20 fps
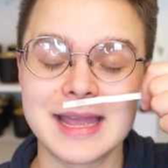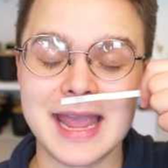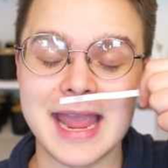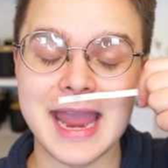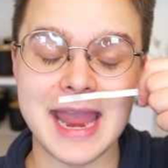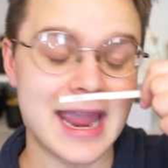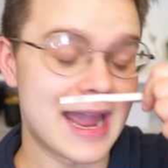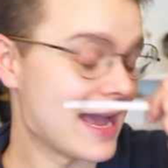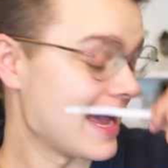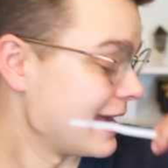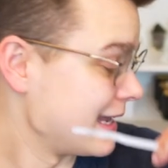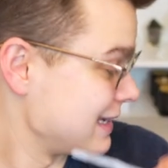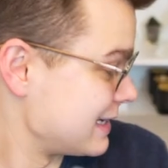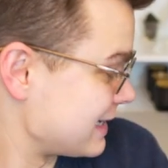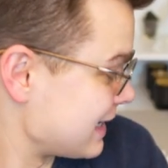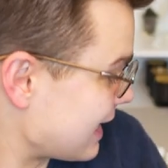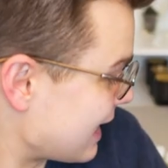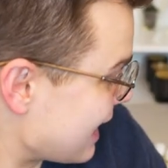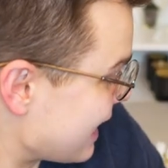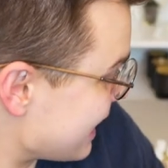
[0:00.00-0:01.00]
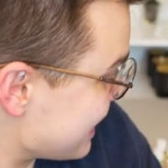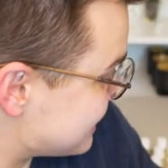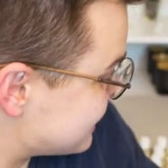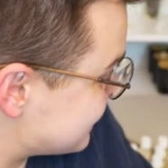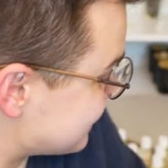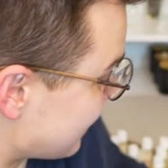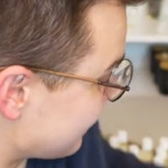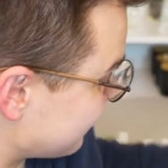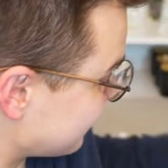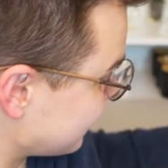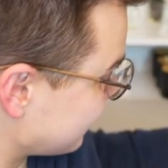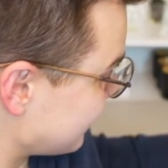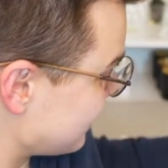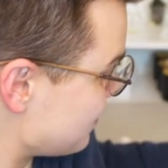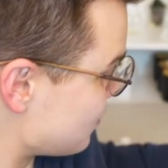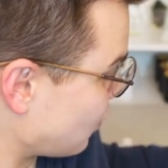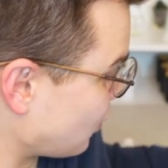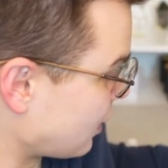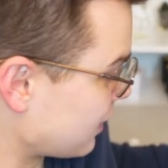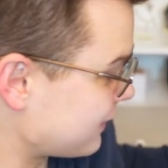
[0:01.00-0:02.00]
and it's definitely
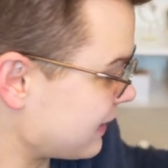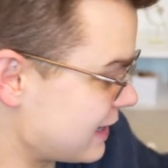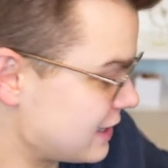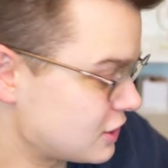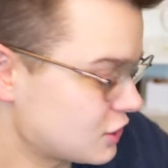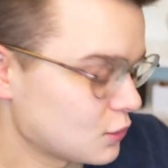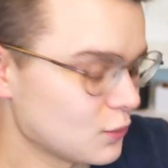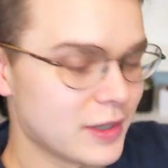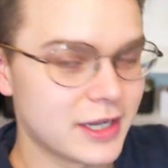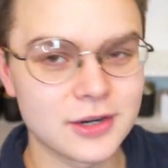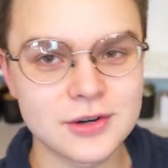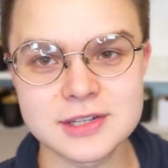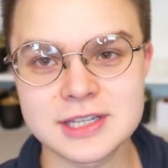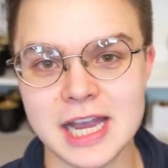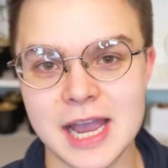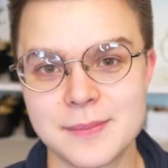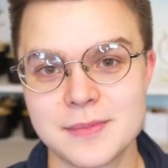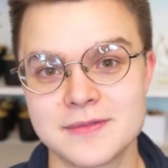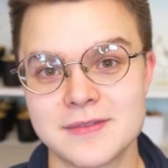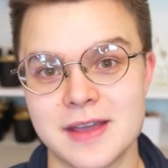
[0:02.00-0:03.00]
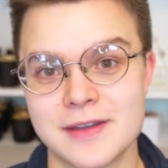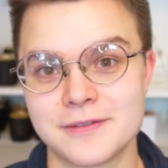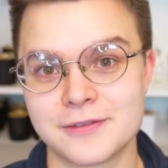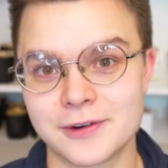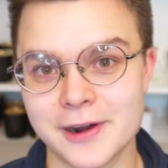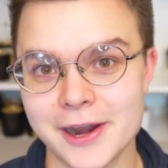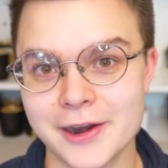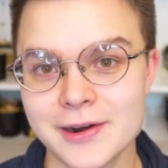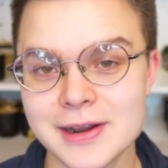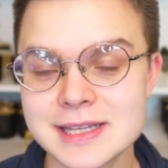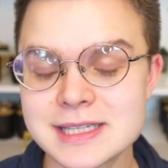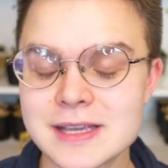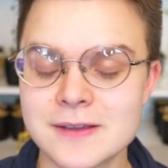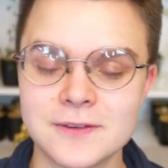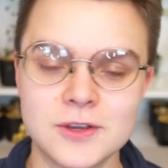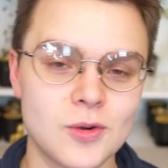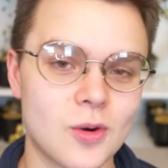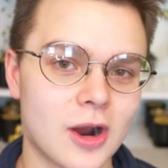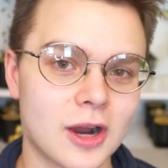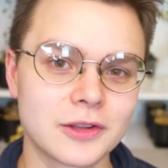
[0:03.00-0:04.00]
more of a sweeter type of a fragrance. If
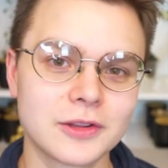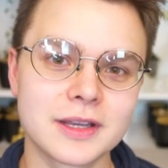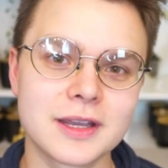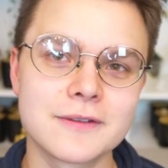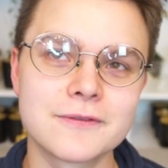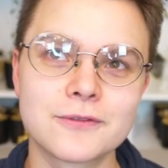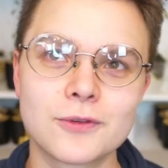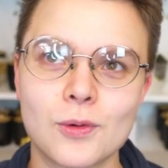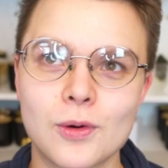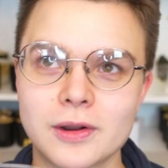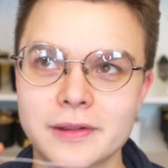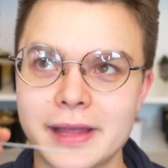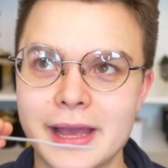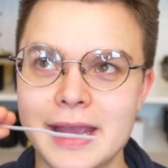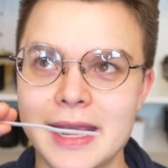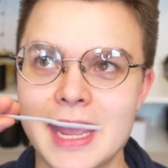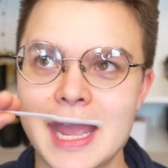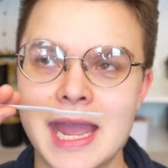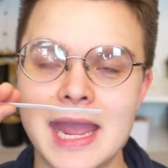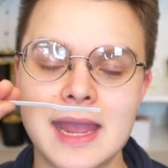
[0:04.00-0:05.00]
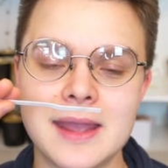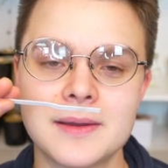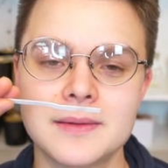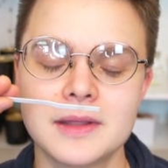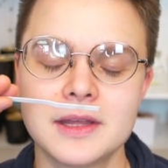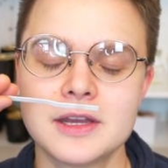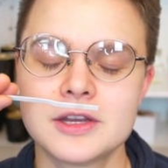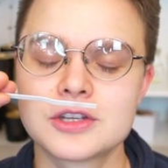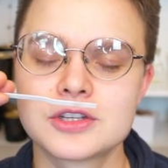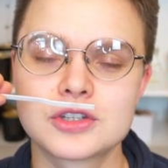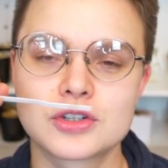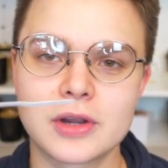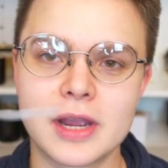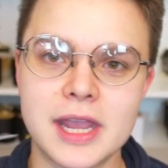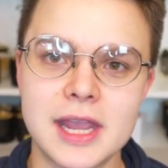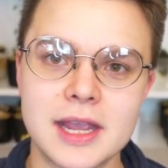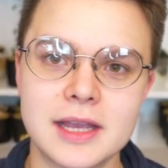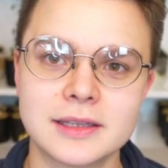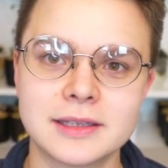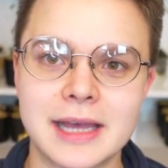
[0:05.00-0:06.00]
you are looking for like a
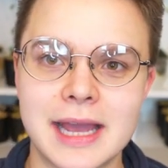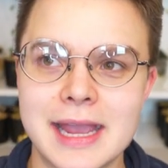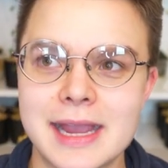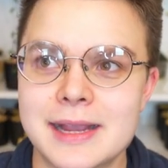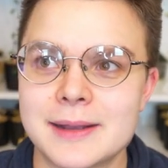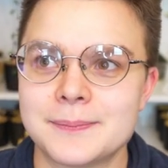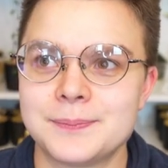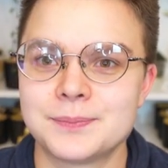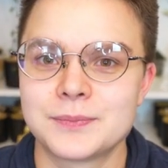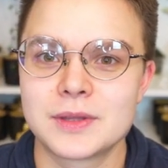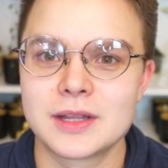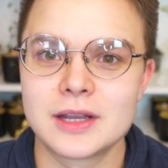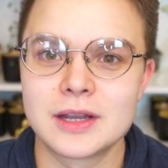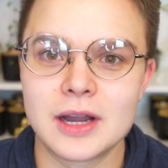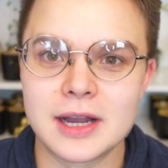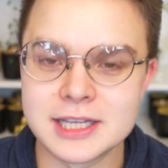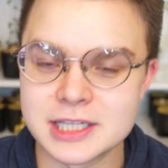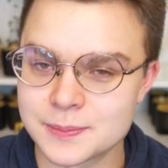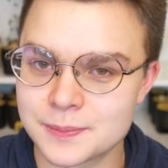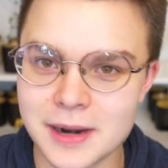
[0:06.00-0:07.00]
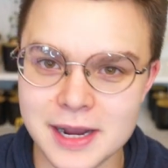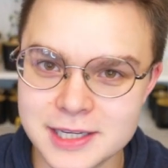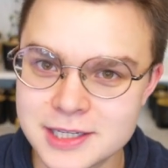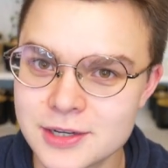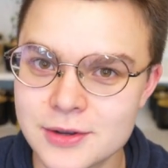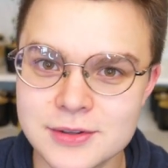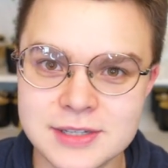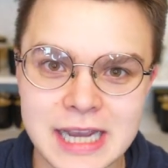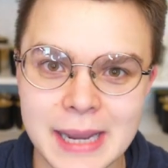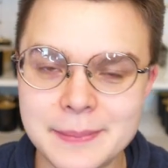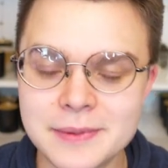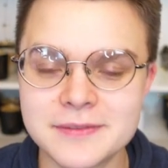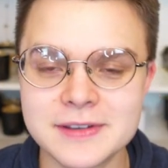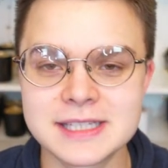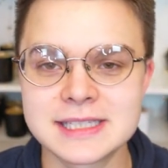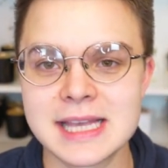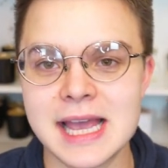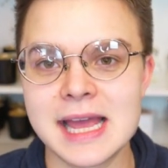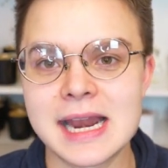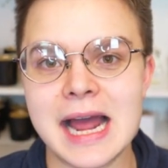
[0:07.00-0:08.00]
straight like espresso type of a
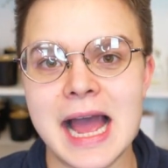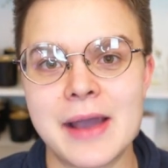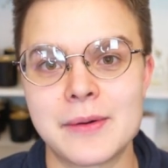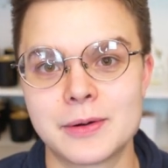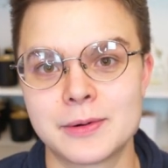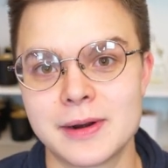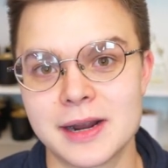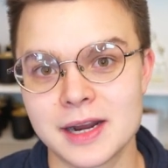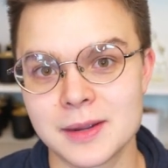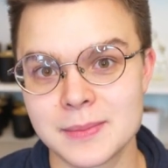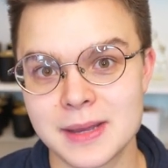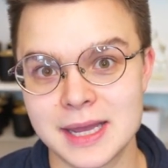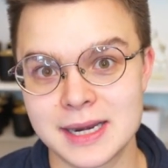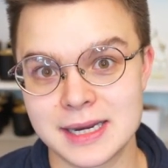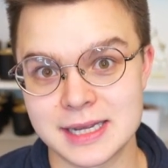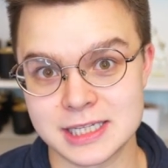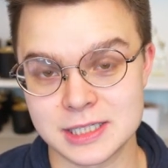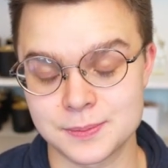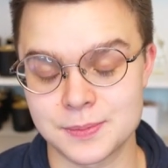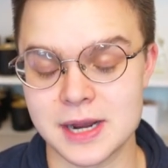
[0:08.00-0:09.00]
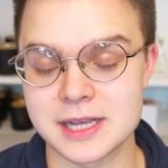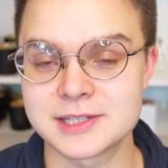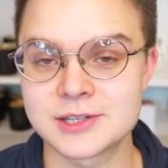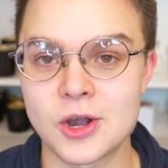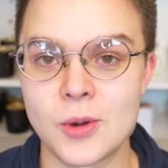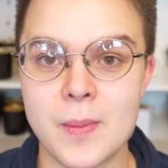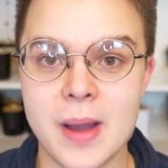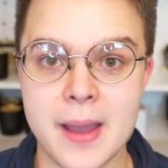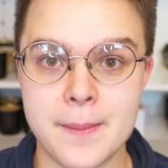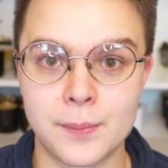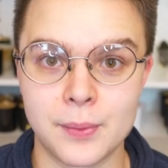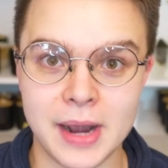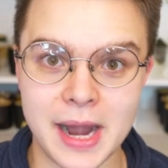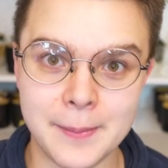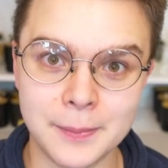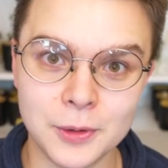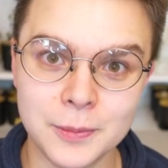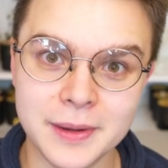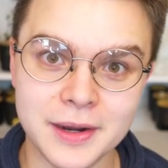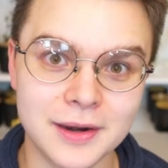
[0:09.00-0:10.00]
scent, I would recommend Espresso by
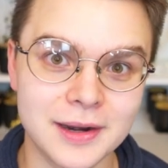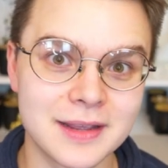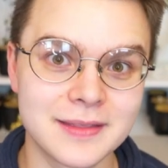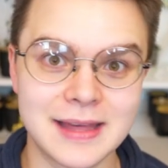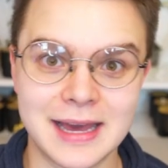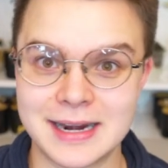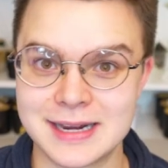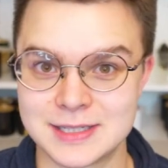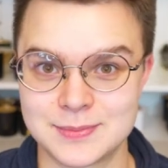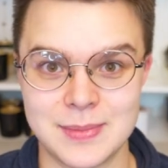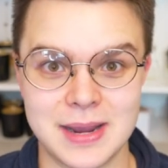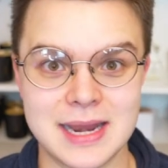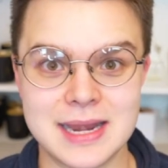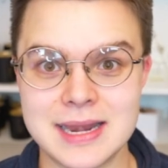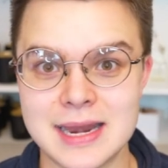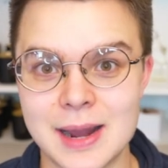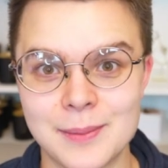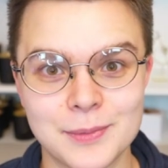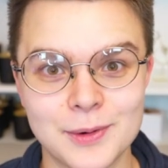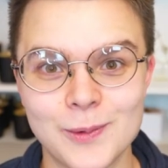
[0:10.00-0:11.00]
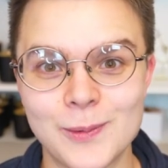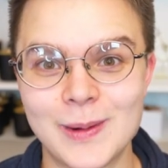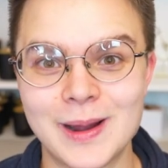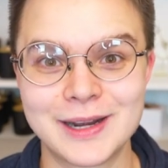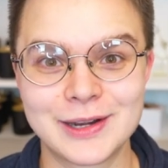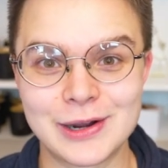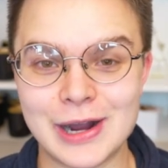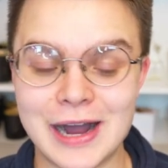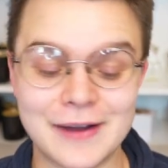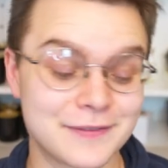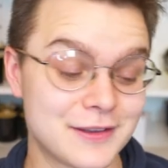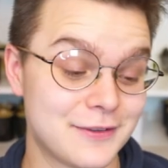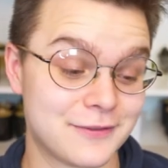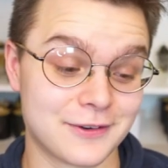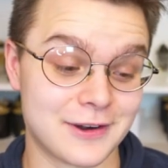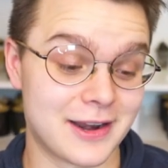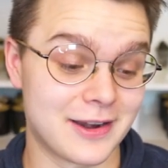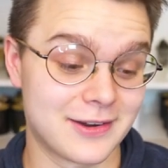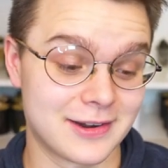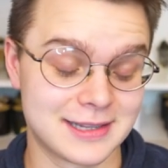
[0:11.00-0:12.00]
Brambleberry. That is my number one coffee
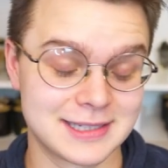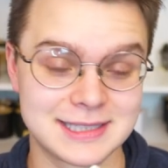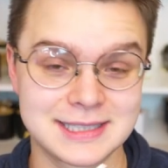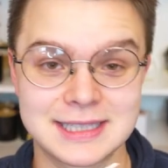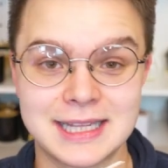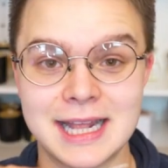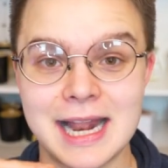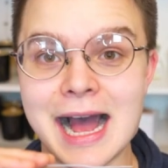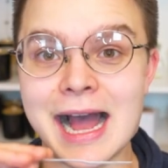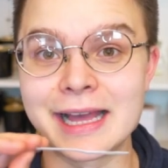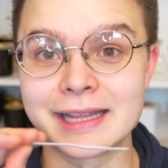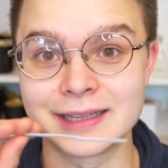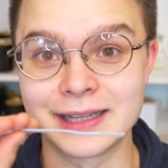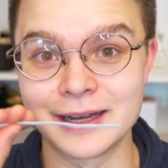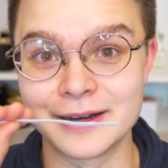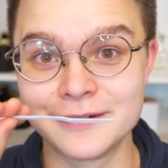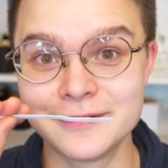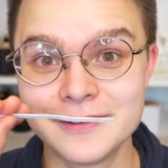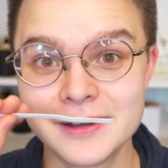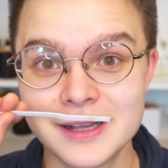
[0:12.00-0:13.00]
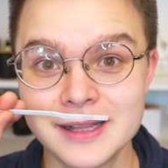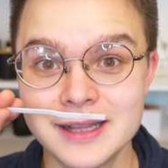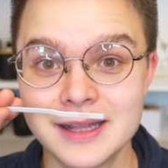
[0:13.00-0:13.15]
fragrance that I love.